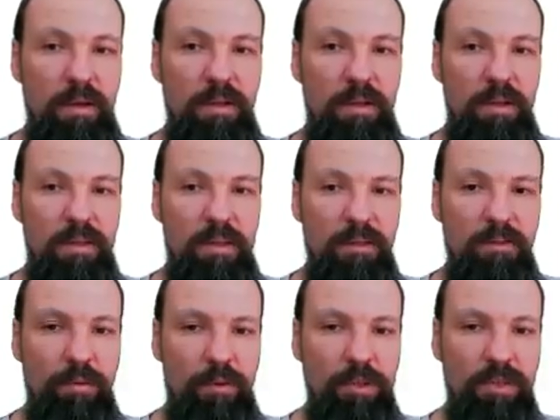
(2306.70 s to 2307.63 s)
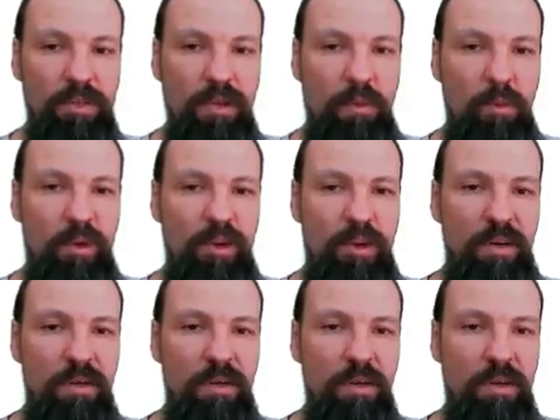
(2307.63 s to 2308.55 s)
This converges
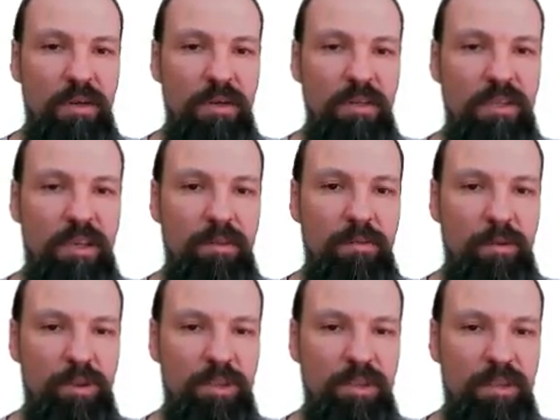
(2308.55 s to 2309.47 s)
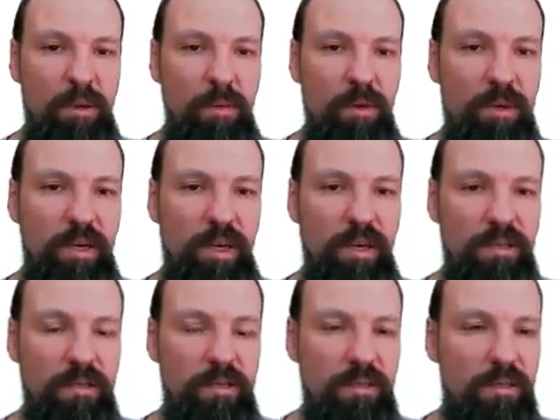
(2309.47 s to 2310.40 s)
somewhere, this converges somewhere
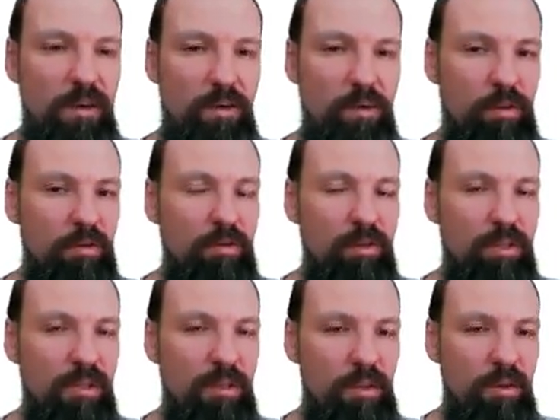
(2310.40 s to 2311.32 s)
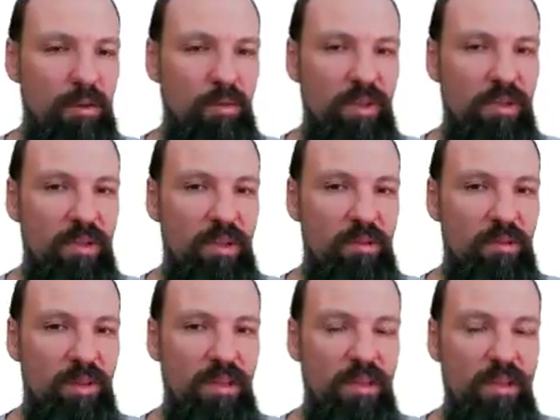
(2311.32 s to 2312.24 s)
else according to central limit
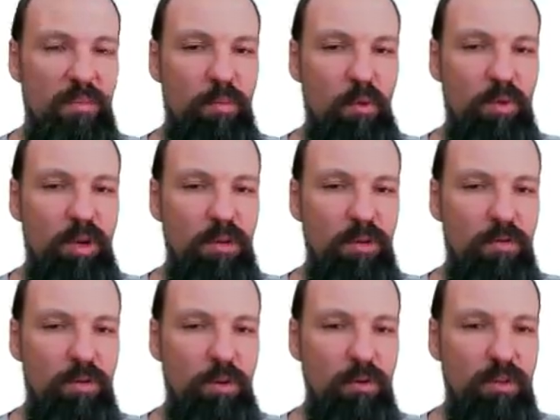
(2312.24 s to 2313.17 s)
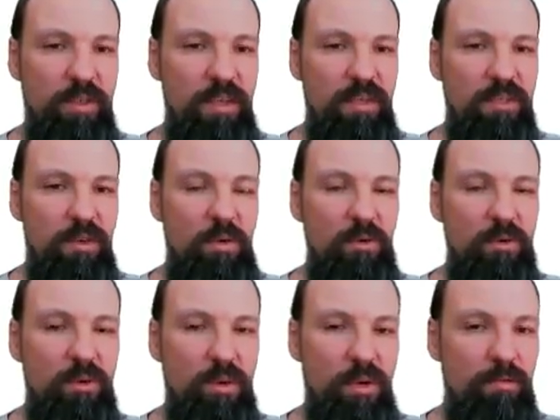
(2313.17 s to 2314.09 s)
theorem. Then the product of those things
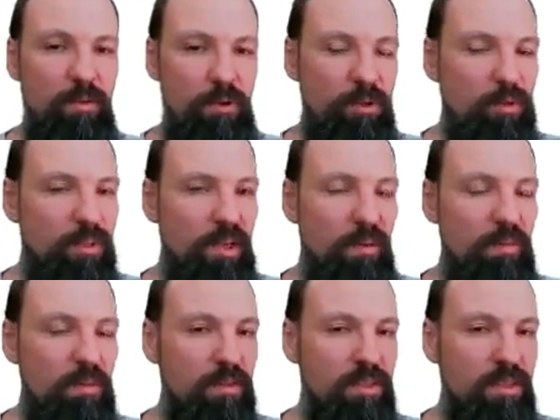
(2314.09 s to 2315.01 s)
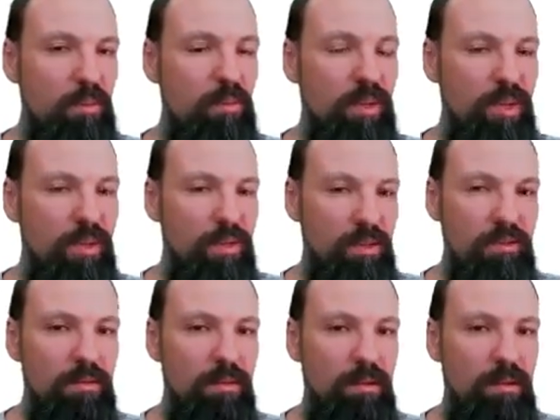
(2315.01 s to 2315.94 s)
also converge to some place
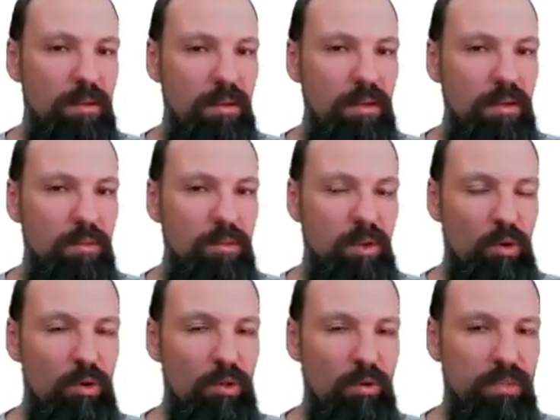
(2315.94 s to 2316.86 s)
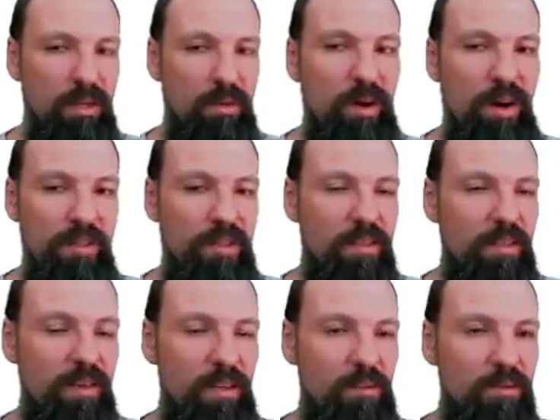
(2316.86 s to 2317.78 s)
because of some other
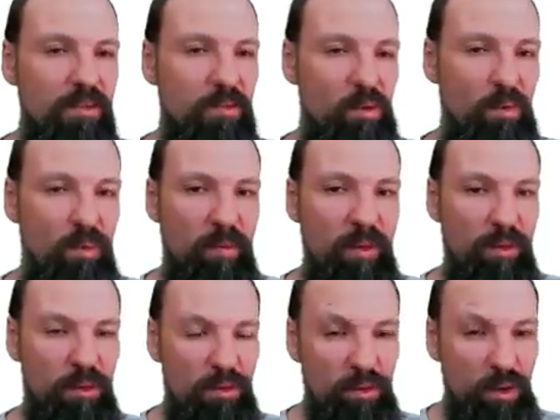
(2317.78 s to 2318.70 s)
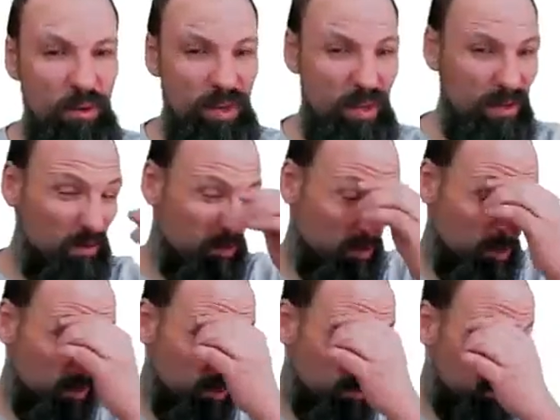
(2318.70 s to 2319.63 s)
theorems. Probably you know that,
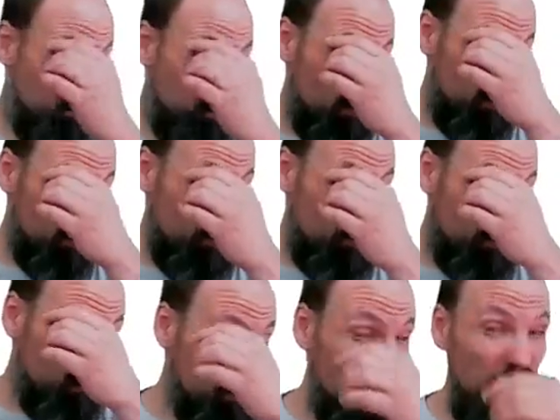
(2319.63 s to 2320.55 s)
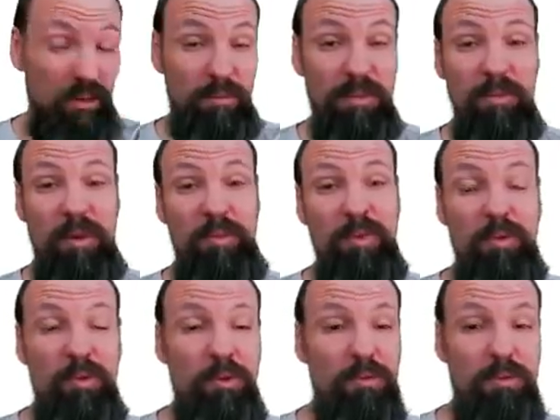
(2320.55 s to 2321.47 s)
you know those theorems, maybe
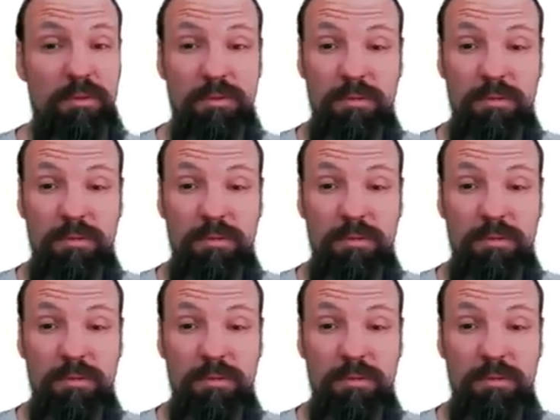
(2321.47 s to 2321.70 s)
you don't.